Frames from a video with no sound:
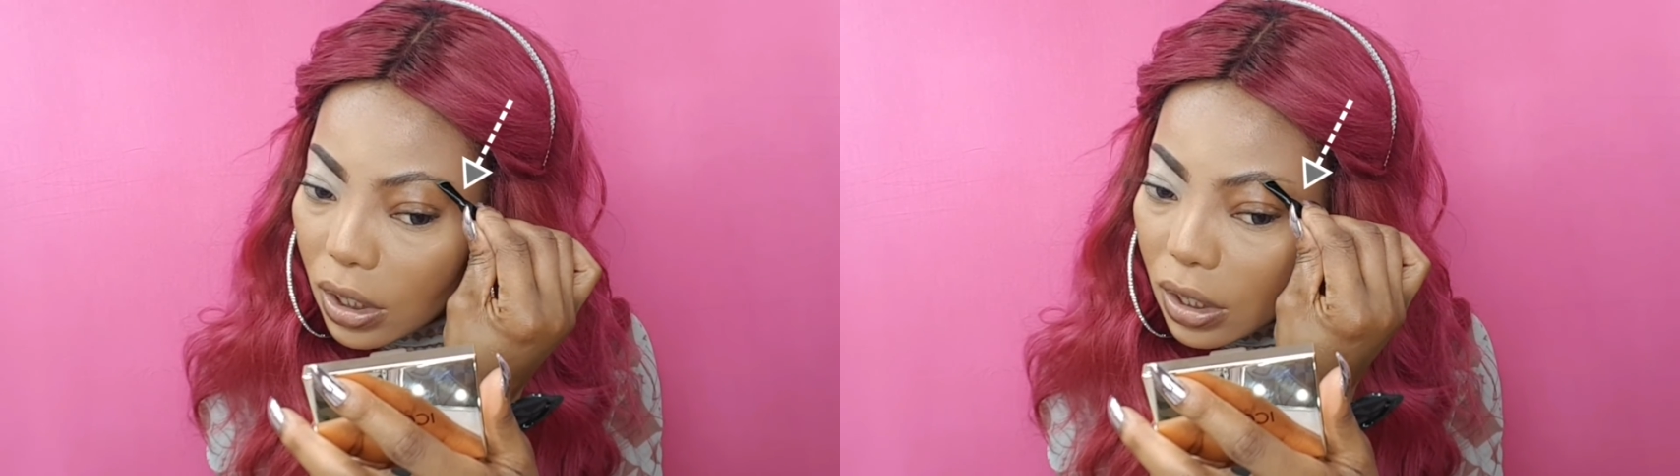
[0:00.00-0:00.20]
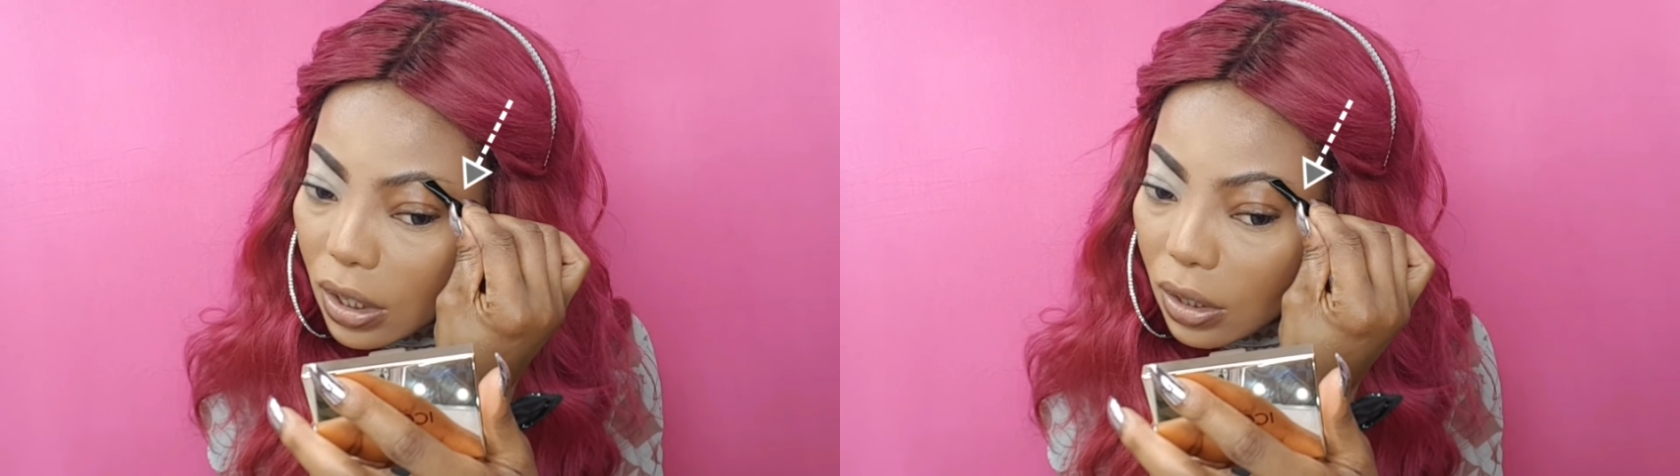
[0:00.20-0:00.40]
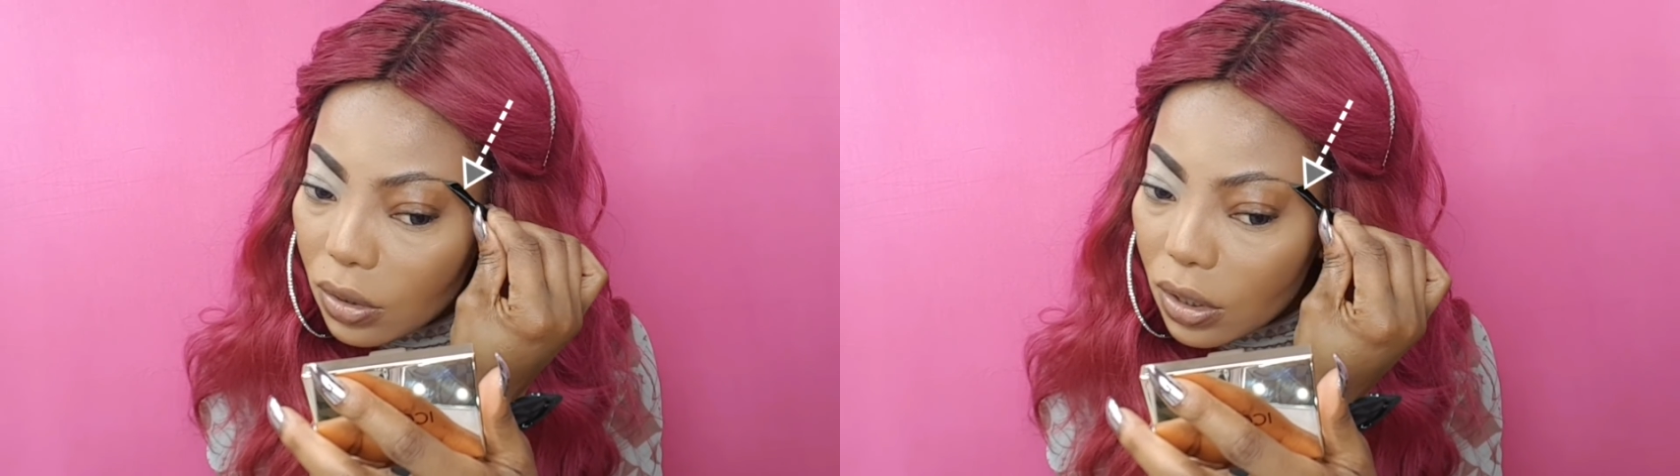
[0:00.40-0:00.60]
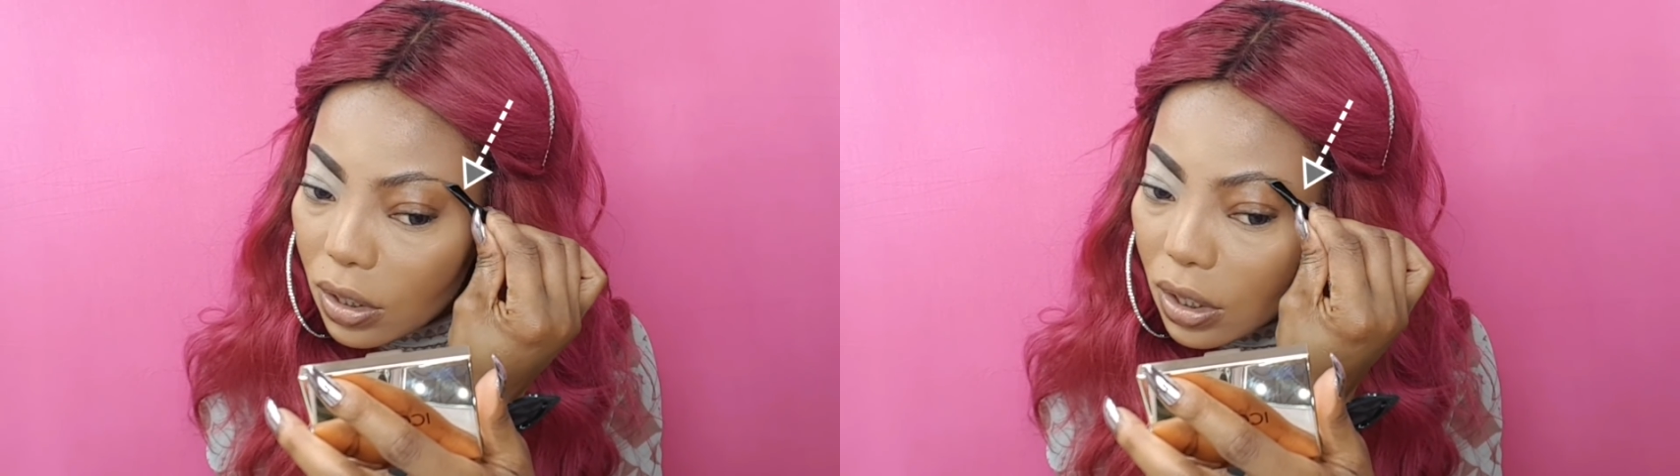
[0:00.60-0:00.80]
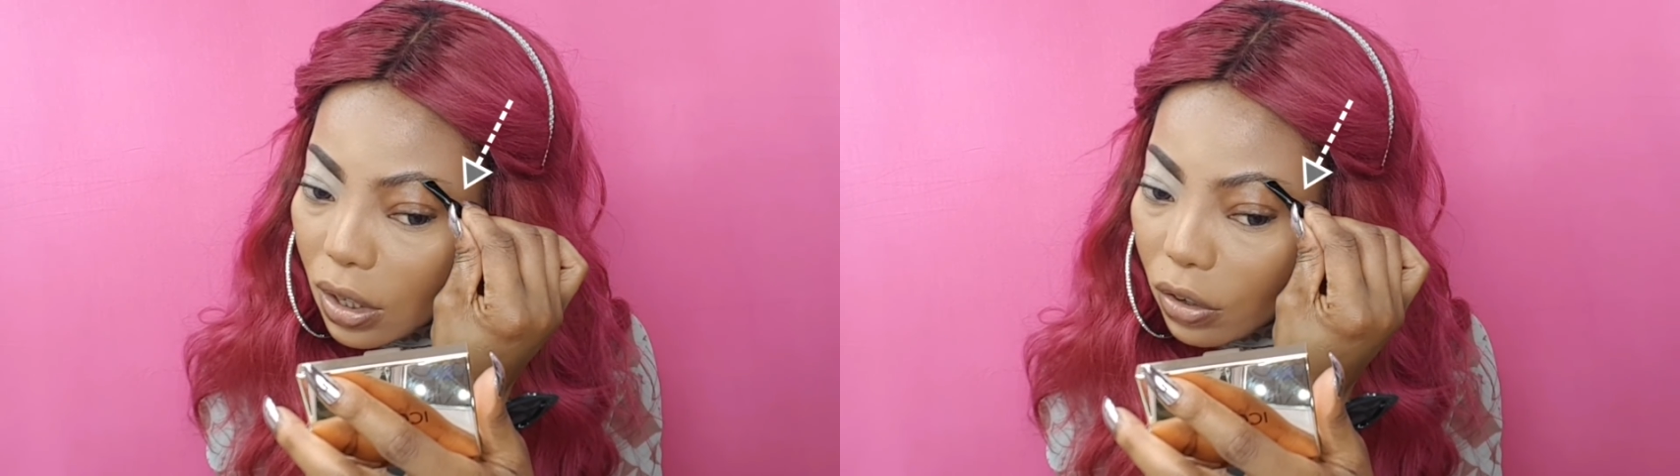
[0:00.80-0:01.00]
and take it
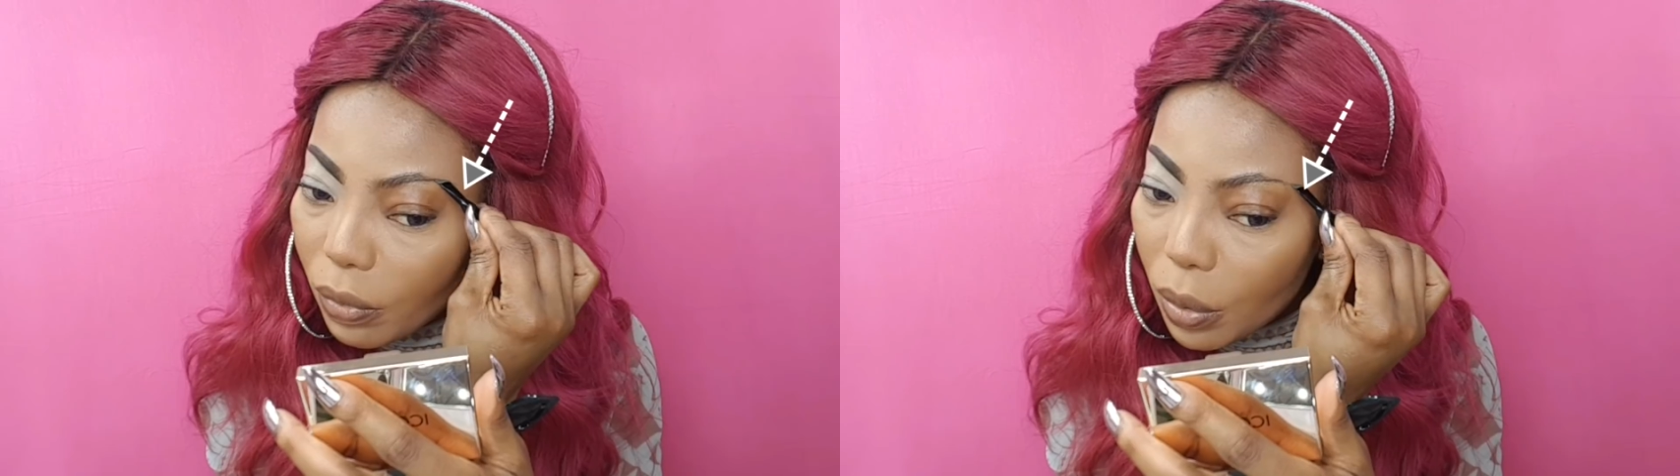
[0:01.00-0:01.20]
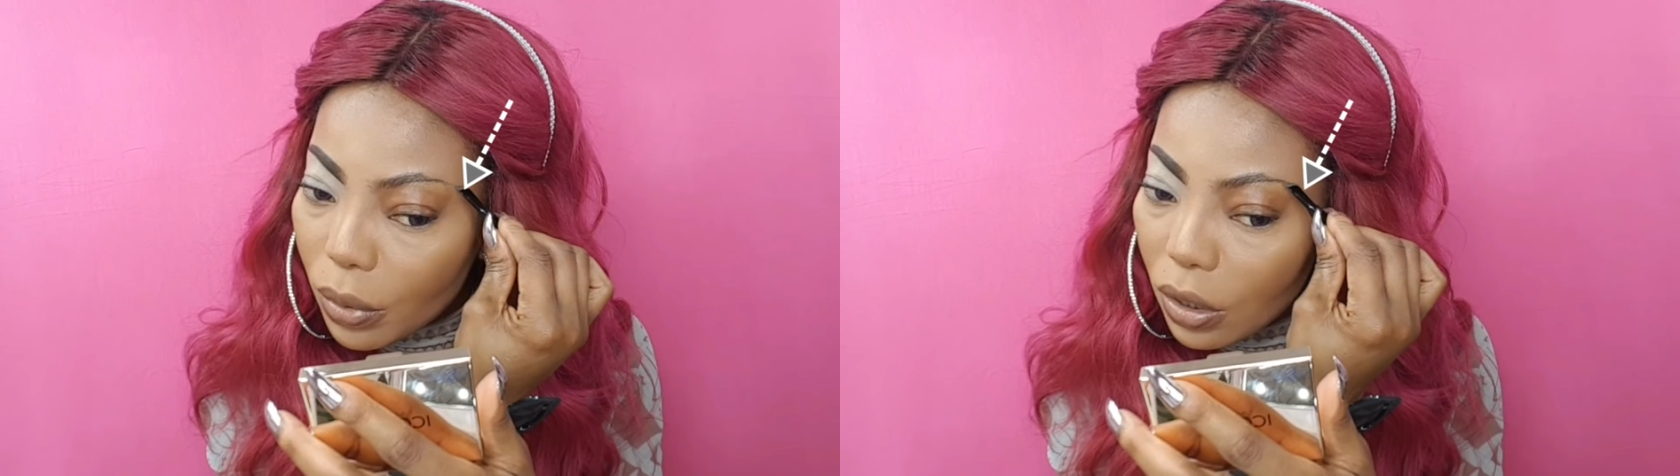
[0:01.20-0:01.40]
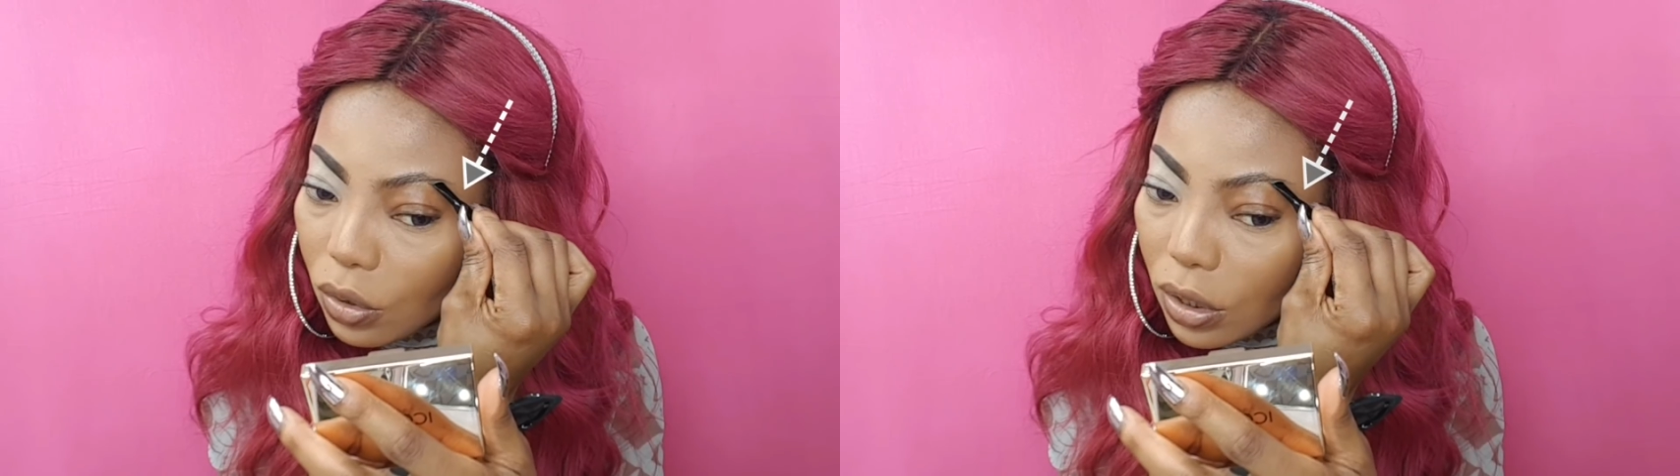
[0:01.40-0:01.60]
down to the tail of my